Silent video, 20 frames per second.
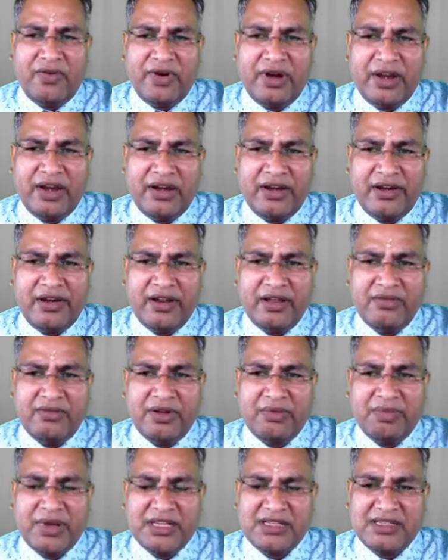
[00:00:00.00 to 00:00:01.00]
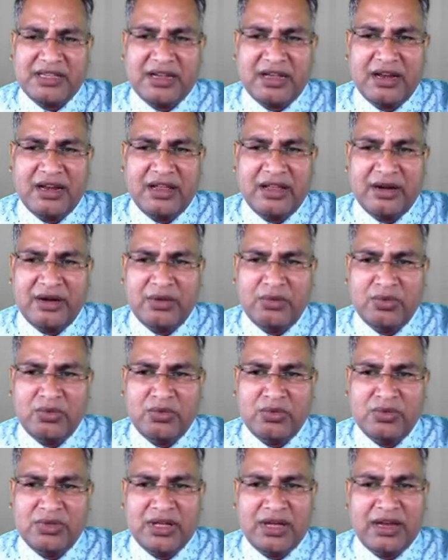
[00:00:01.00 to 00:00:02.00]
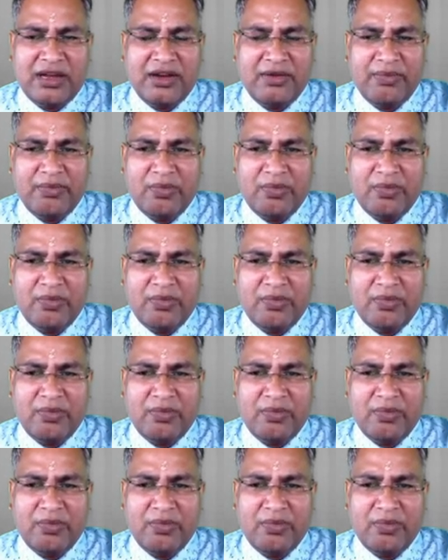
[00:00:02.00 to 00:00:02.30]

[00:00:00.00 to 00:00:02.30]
deleting. We basically remove the leaf